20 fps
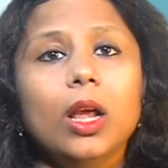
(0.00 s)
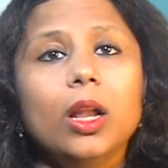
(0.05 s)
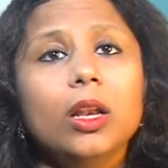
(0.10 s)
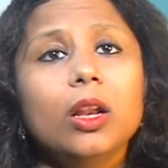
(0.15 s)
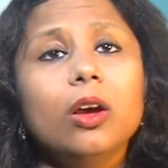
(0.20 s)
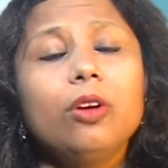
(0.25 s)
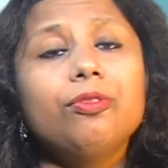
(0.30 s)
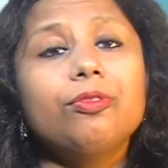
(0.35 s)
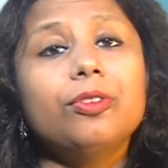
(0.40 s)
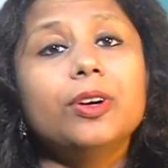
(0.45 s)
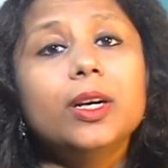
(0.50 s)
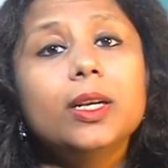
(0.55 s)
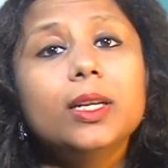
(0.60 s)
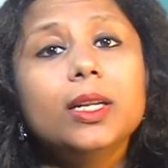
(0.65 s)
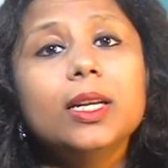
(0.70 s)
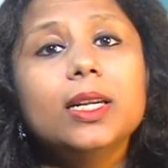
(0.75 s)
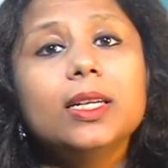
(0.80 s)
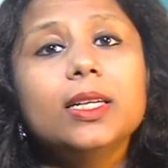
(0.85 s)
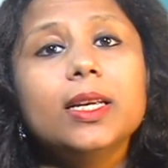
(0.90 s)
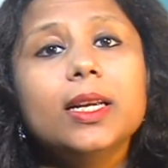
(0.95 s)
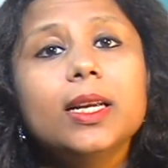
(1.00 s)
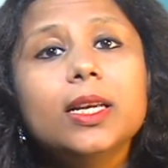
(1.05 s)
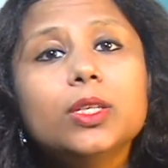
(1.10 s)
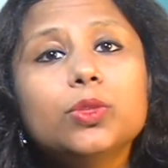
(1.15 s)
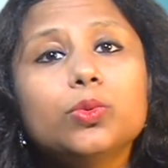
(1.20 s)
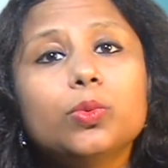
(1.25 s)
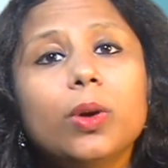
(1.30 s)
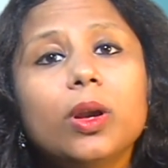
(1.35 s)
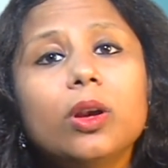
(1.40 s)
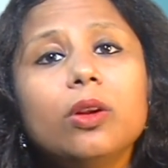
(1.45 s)
Now, fertility
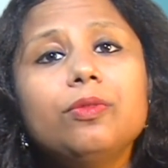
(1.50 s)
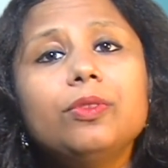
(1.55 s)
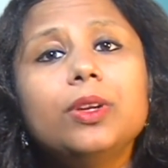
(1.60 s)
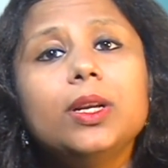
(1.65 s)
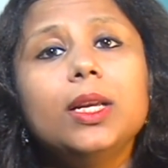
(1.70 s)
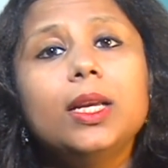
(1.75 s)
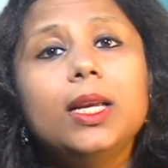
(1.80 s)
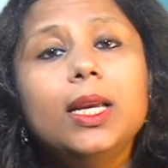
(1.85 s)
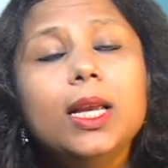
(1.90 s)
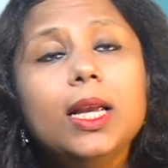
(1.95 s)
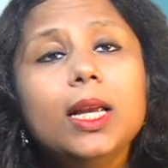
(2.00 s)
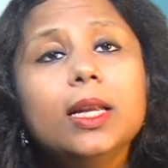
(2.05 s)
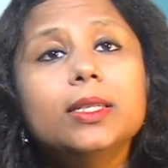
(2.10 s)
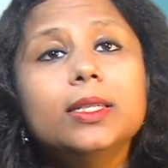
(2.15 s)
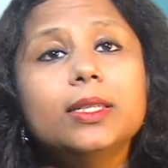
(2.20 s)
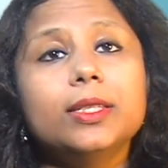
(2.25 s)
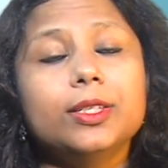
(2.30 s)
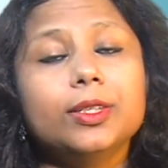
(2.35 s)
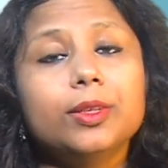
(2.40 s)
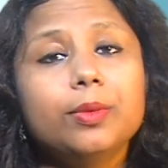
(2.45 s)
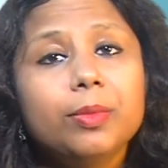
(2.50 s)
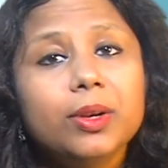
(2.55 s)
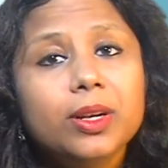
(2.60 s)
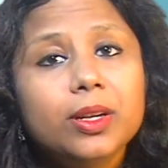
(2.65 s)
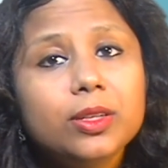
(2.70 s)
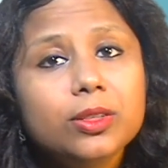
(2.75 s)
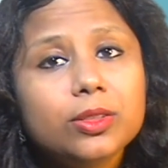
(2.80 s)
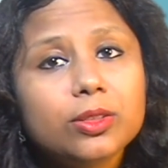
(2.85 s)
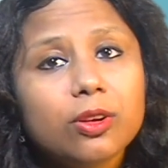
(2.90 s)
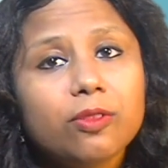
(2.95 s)
is one of the key
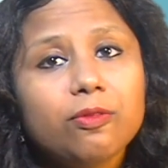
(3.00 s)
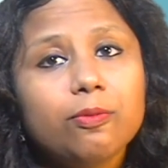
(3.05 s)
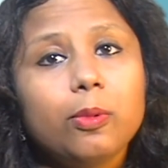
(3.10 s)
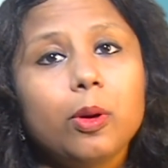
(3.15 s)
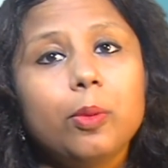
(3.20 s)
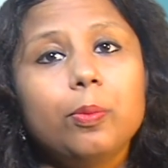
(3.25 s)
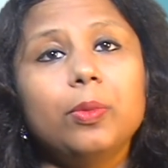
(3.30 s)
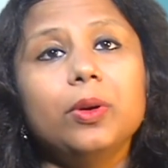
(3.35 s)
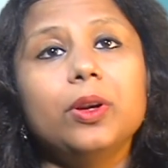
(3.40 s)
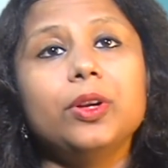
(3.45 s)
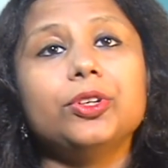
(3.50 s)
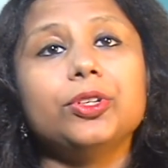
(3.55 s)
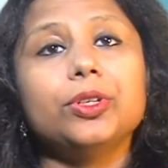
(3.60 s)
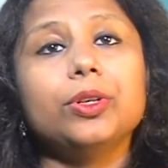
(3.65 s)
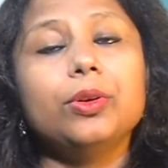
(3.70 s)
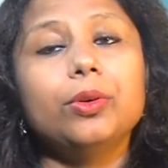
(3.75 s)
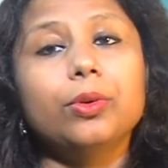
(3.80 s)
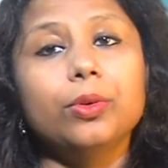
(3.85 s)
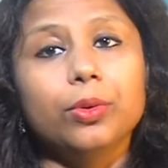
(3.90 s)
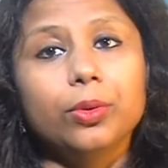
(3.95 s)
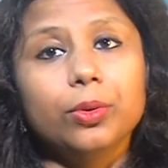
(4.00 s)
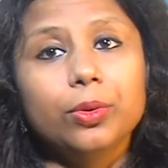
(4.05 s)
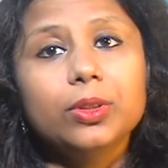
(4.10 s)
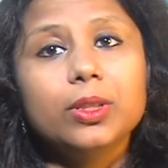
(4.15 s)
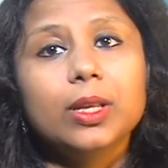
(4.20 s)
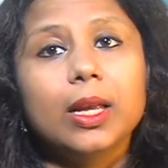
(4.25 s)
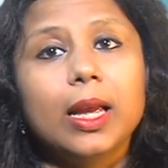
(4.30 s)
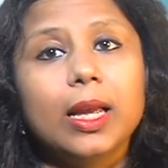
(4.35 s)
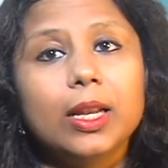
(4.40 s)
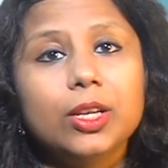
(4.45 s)
determinants of population growth
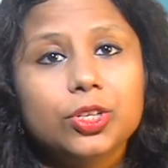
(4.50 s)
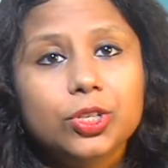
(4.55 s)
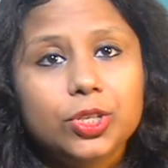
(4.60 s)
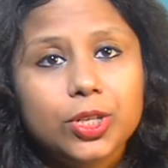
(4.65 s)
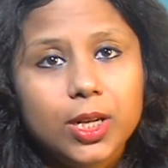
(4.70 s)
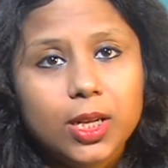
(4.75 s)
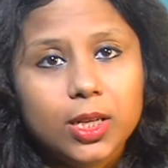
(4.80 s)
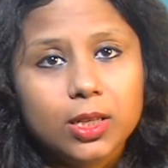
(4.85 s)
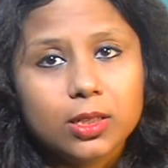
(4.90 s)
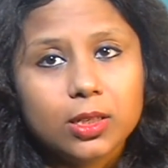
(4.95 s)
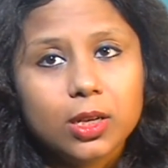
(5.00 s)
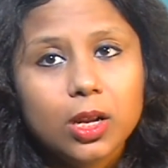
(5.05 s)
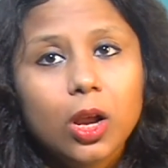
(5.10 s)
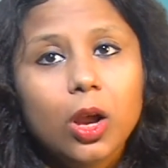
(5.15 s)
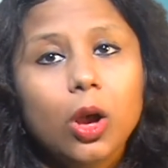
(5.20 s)
and change.